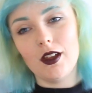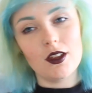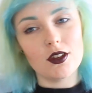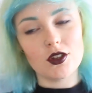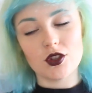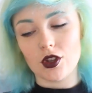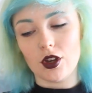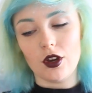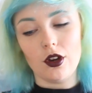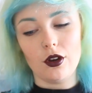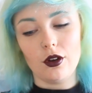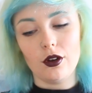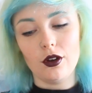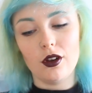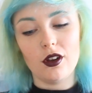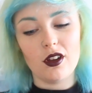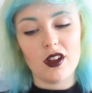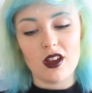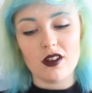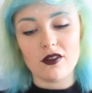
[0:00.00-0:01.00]
So
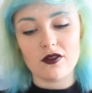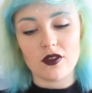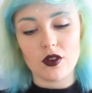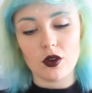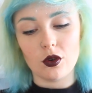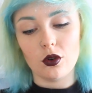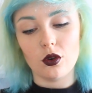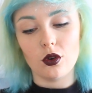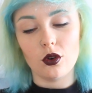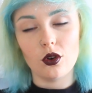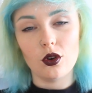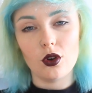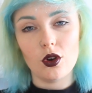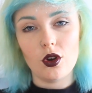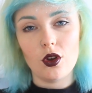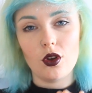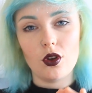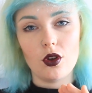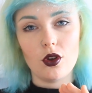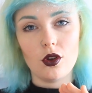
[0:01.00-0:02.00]
if you're
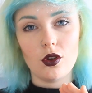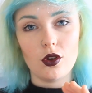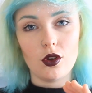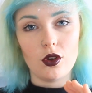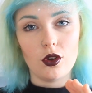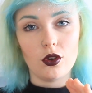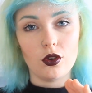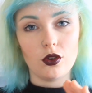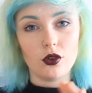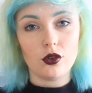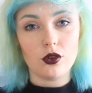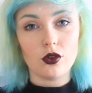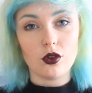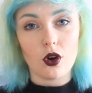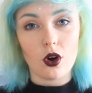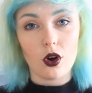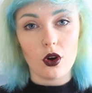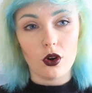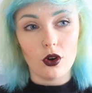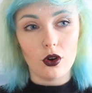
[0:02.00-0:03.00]

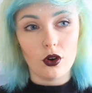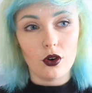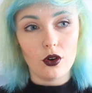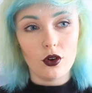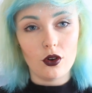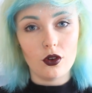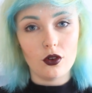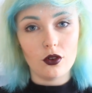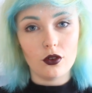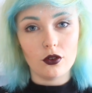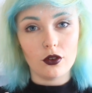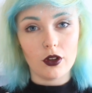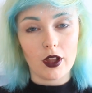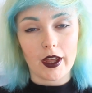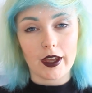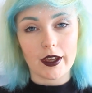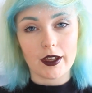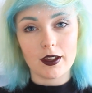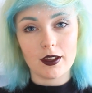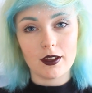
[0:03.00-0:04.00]
not
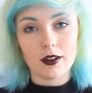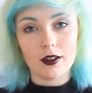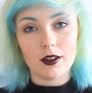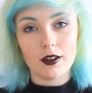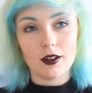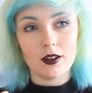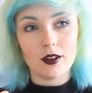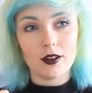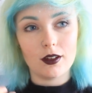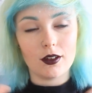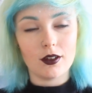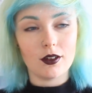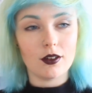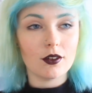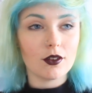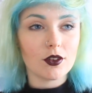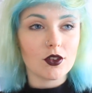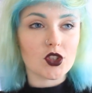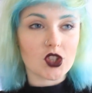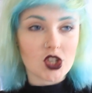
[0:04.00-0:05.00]
like
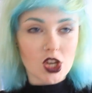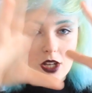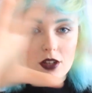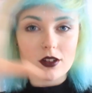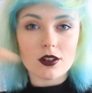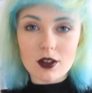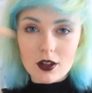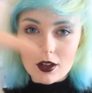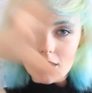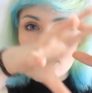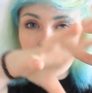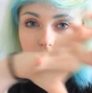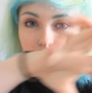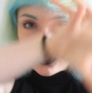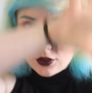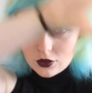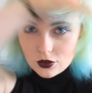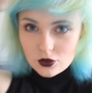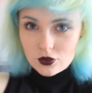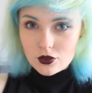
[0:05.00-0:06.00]
gender
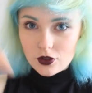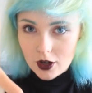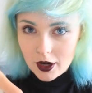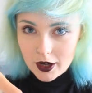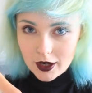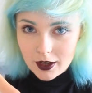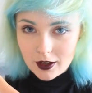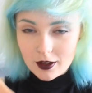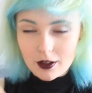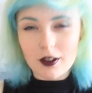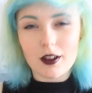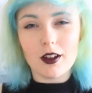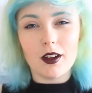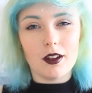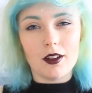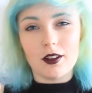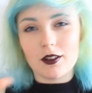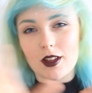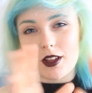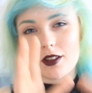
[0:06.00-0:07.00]
straight,
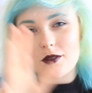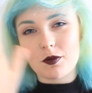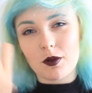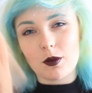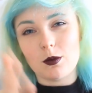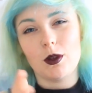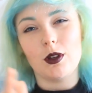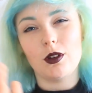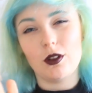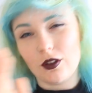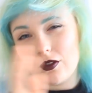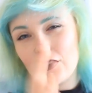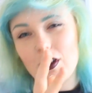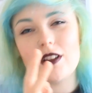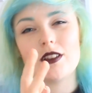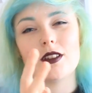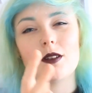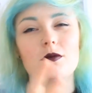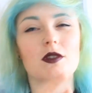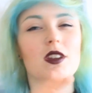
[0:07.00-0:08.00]
that's probably not the
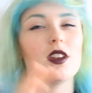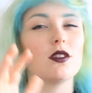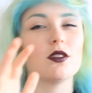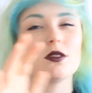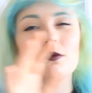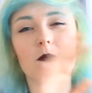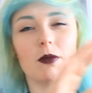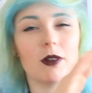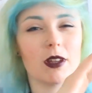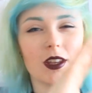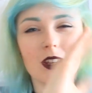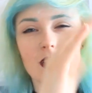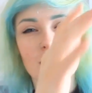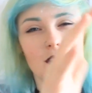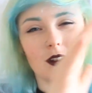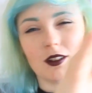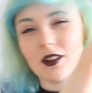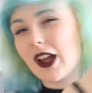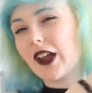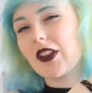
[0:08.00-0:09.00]
right term to use, but
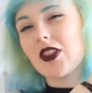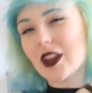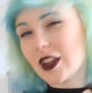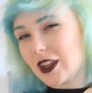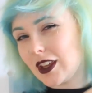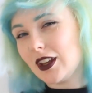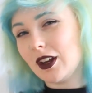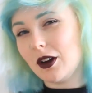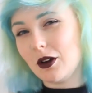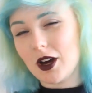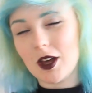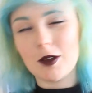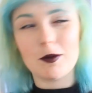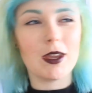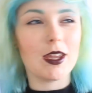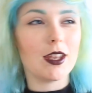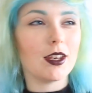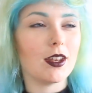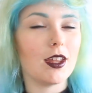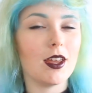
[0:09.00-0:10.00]
I think you know what I
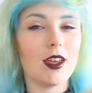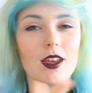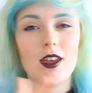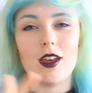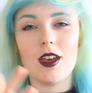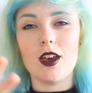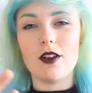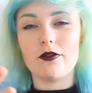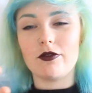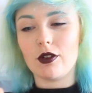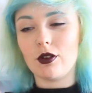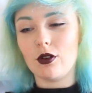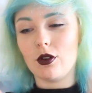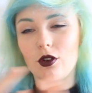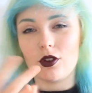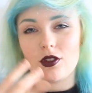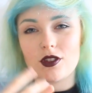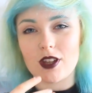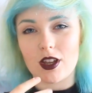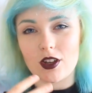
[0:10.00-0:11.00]
mean. If you're
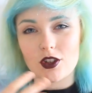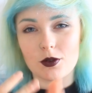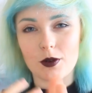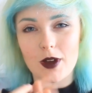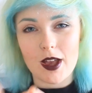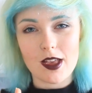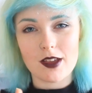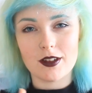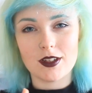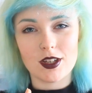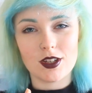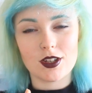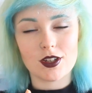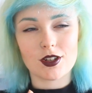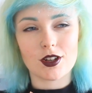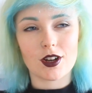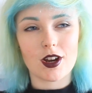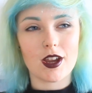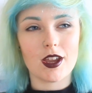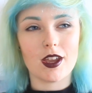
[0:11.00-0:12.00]
not sexuality
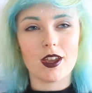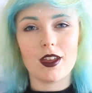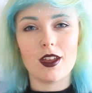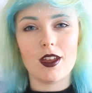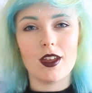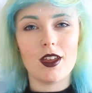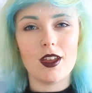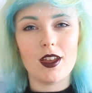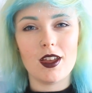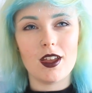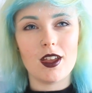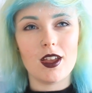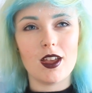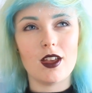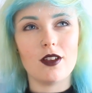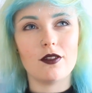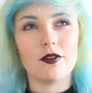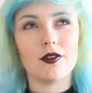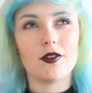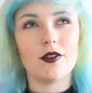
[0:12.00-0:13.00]
straight,
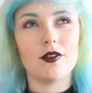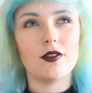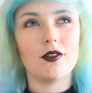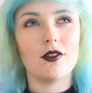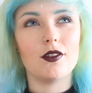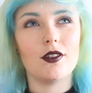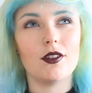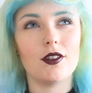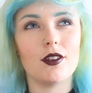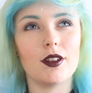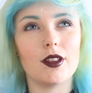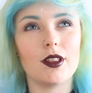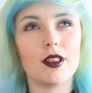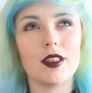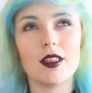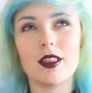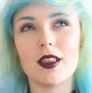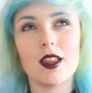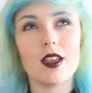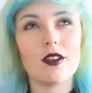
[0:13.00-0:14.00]
if
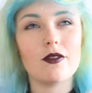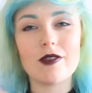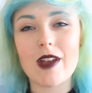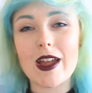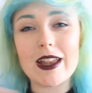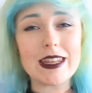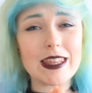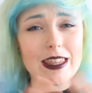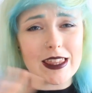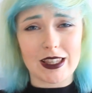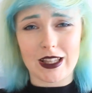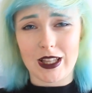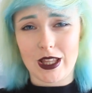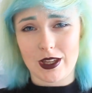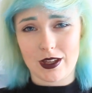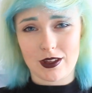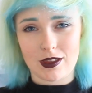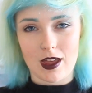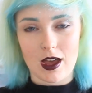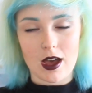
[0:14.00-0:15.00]
anything
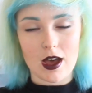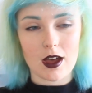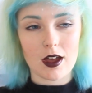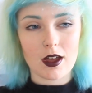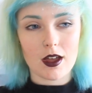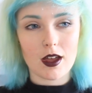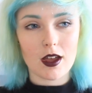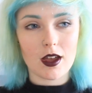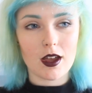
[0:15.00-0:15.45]
like that,